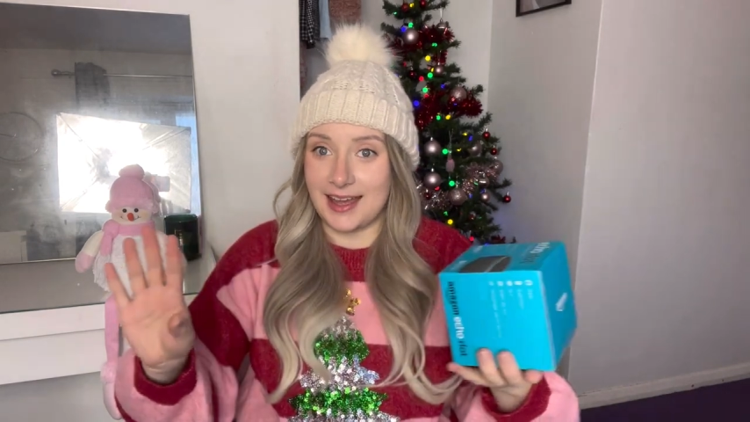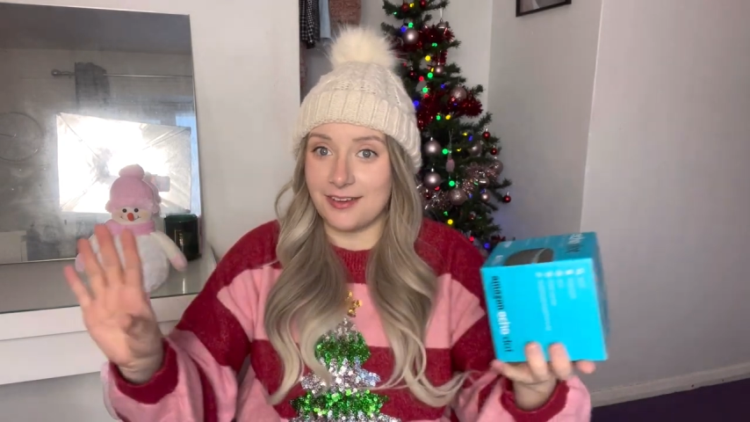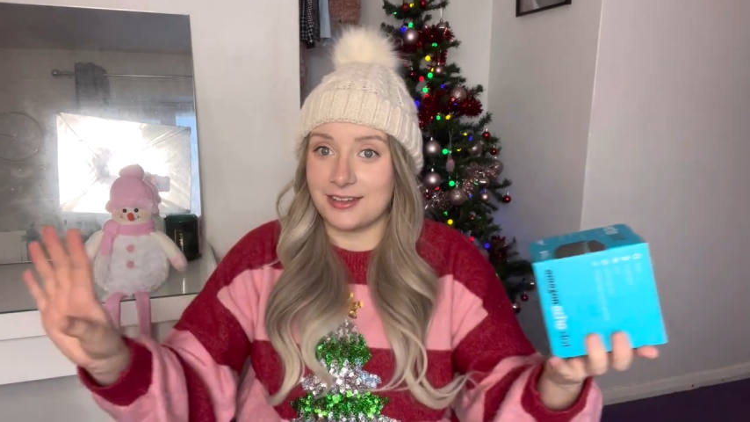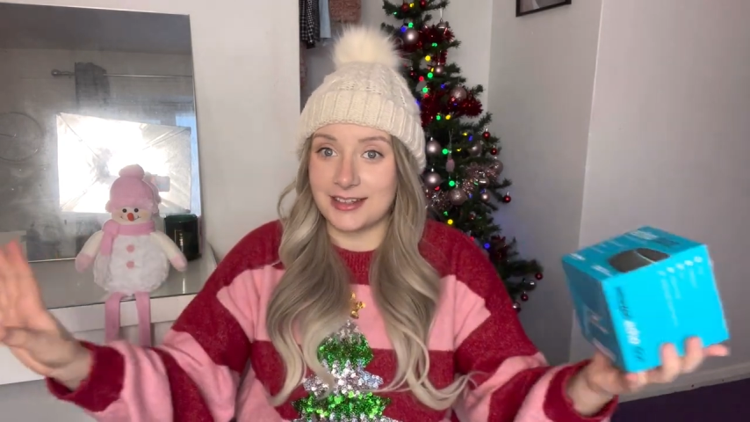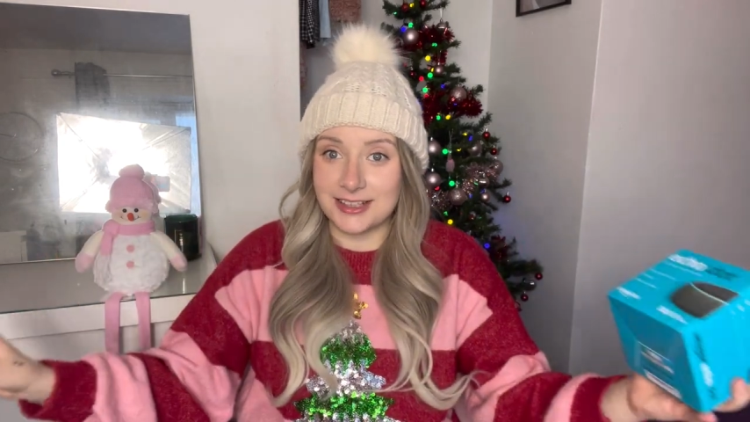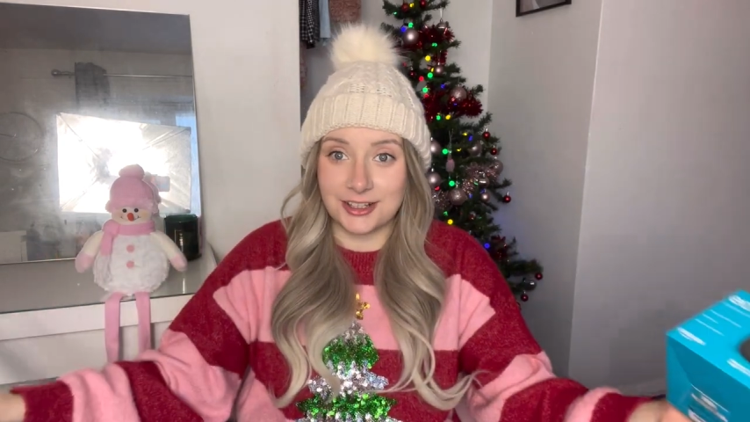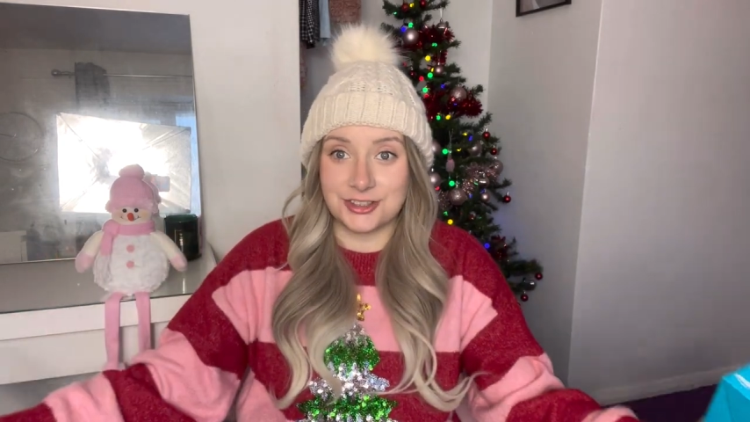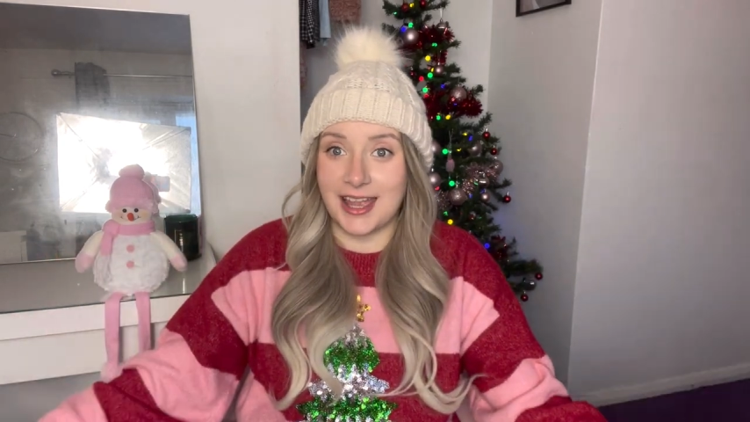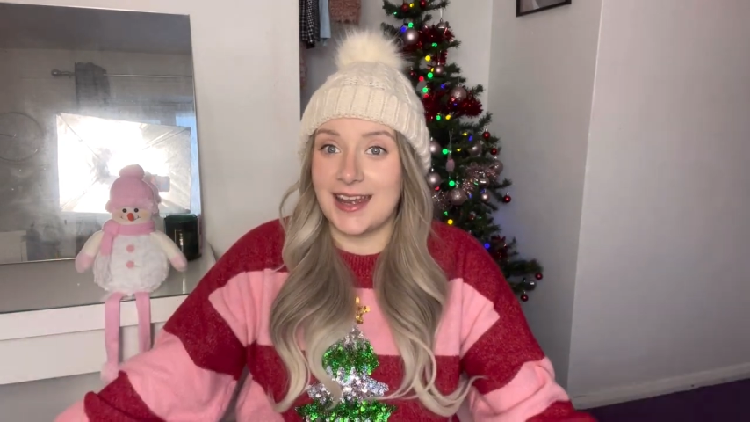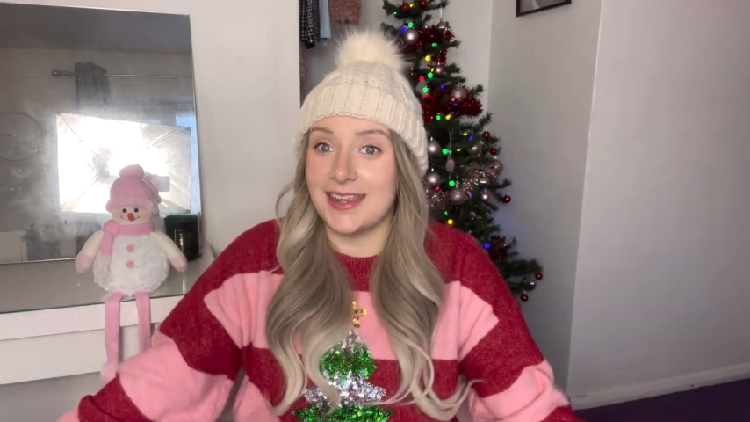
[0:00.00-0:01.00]
I haven't
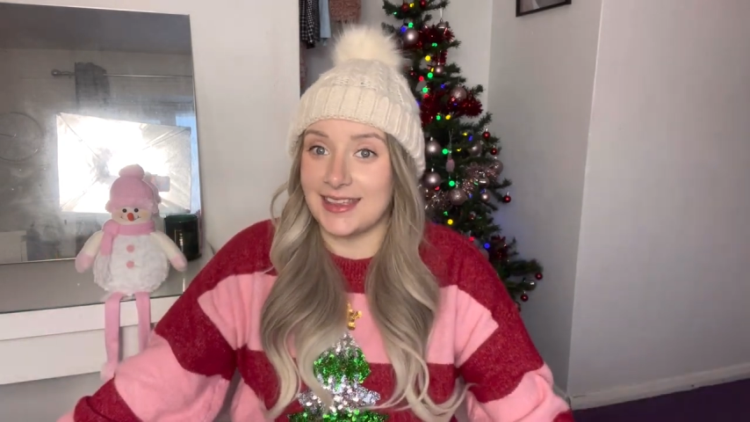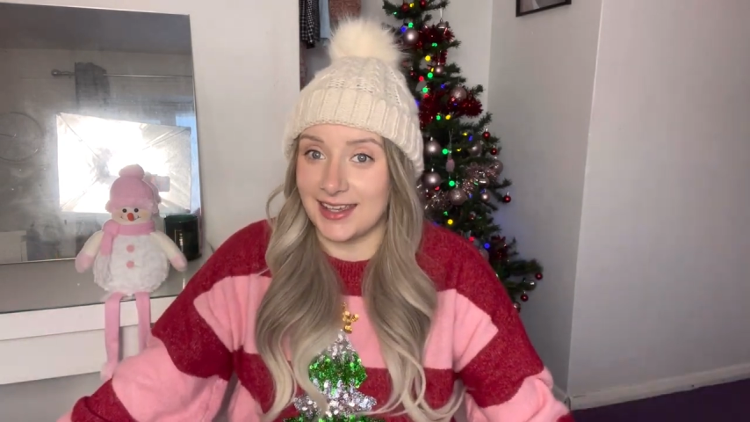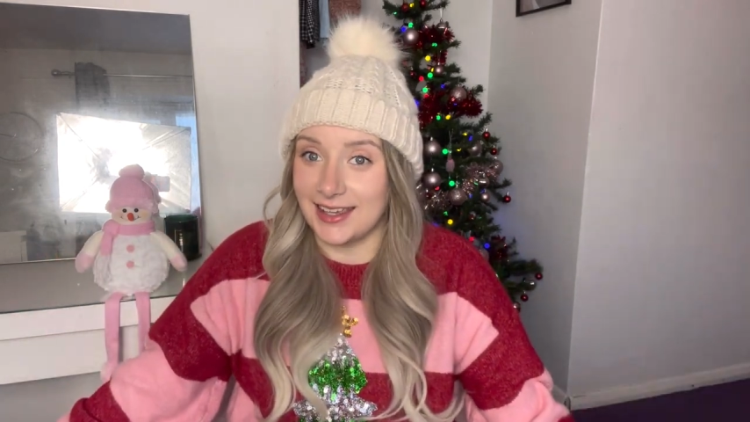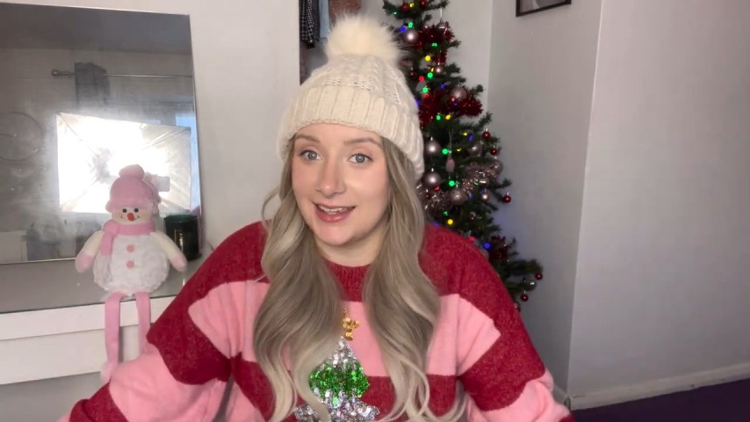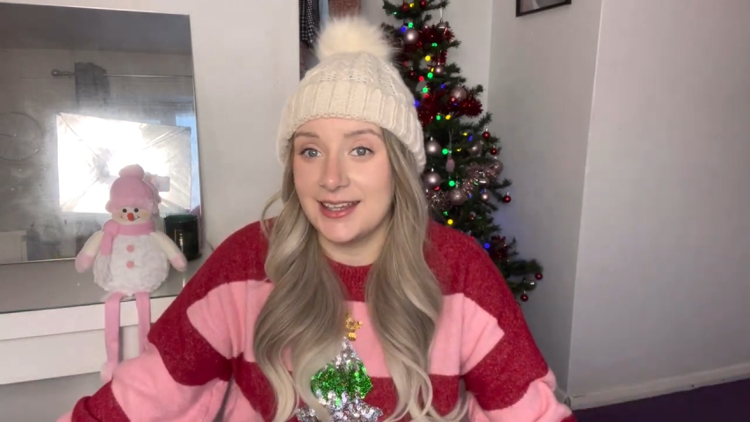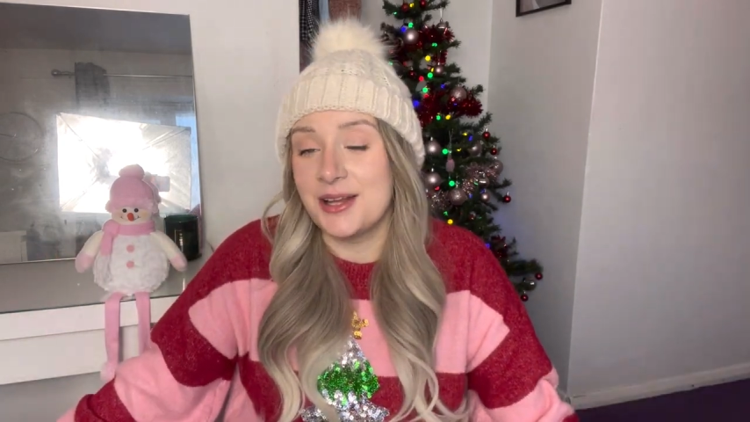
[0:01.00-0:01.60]
touched anything.